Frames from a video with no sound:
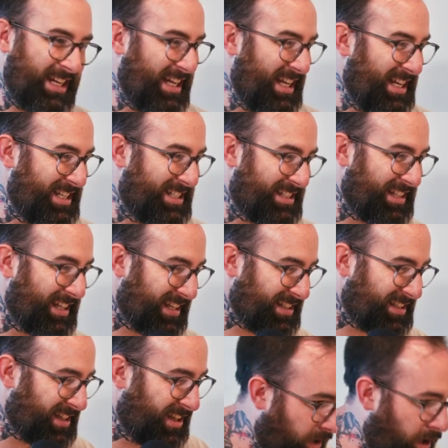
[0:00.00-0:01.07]
is
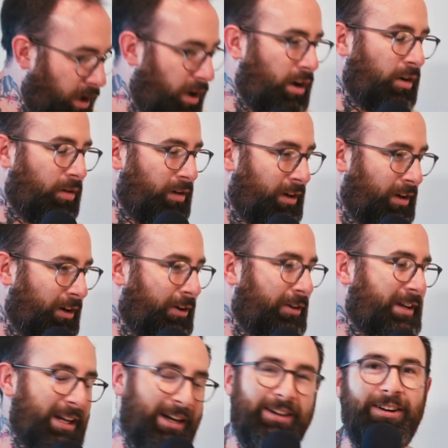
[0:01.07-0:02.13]
this? Oh,
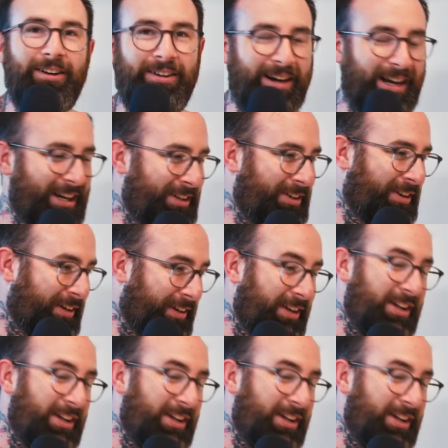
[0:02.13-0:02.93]
okay, all right, I got it.